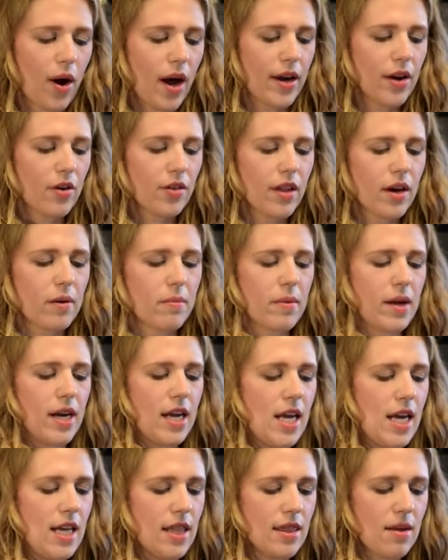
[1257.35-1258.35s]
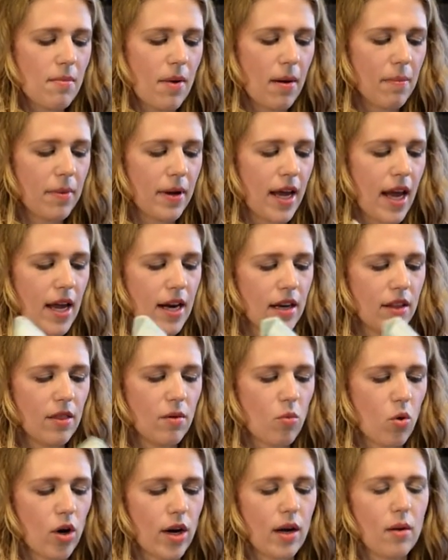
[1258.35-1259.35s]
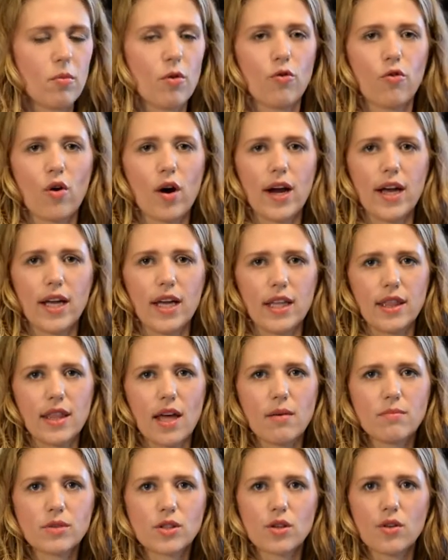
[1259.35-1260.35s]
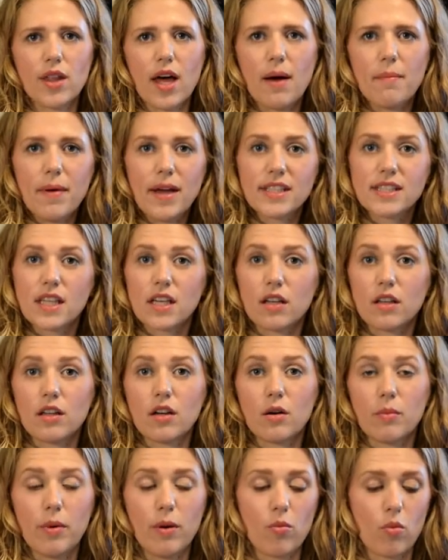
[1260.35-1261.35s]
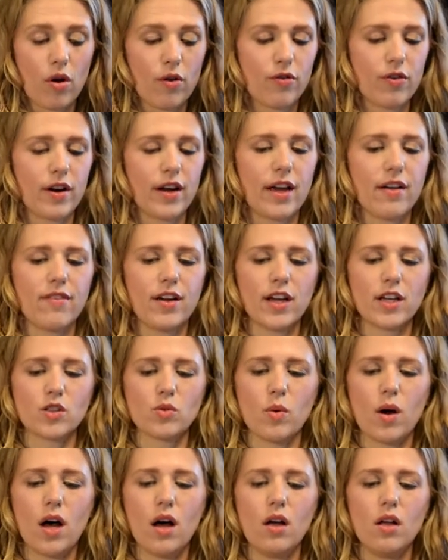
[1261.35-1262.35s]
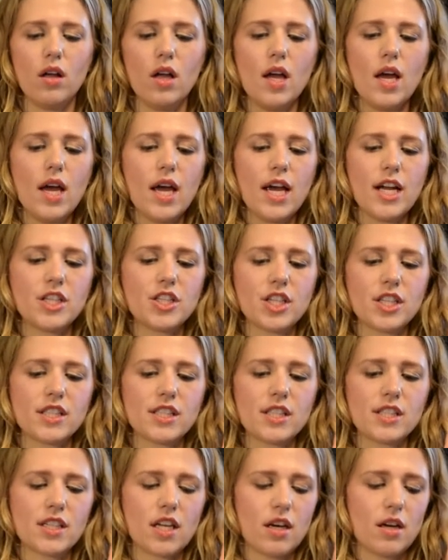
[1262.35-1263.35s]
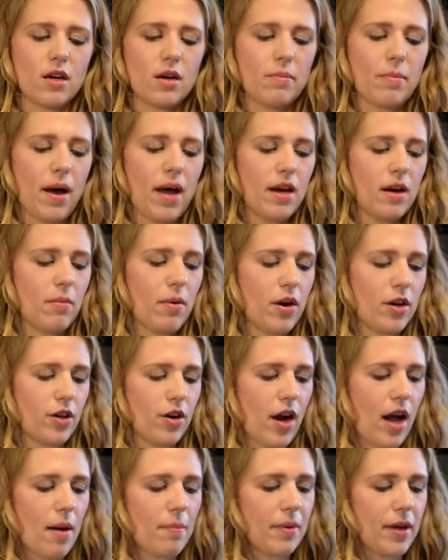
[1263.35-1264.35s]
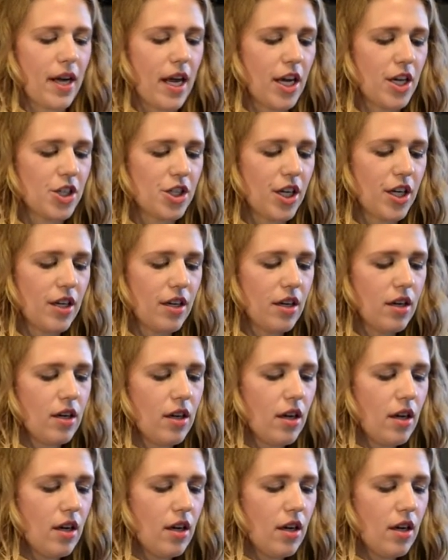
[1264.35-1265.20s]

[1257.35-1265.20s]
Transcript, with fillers: I know that I'm gonna heat them up again in the morning before I eat them, so that makes it a little bit more forgiving as well. It's just, it's gonna depend upon your application.